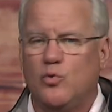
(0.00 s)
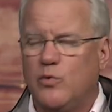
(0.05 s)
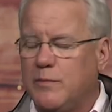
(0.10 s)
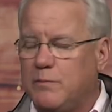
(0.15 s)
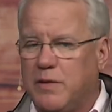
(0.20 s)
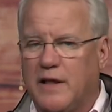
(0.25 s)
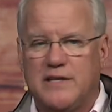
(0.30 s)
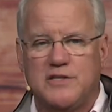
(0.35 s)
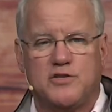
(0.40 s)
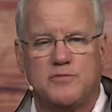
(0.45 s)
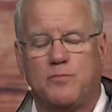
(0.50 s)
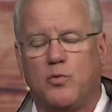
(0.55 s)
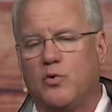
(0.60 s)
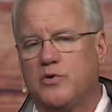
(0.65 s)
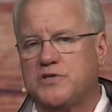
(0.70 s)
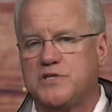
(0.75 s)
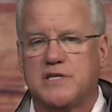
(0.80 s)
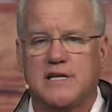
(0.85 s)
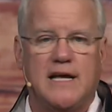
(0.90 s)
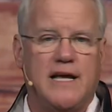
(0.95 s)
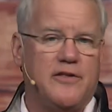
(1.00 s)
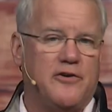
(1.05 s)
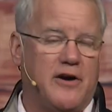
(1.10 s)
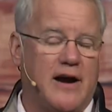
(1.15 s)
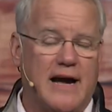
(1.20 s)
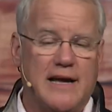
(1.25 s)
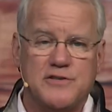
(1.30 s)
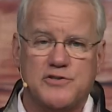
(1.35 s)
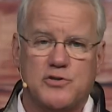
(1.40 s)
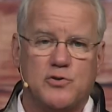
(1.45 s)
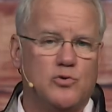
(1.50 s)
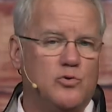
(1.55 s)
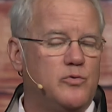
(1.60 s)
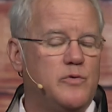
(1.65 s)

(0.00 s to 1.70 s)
We played sports together, high school,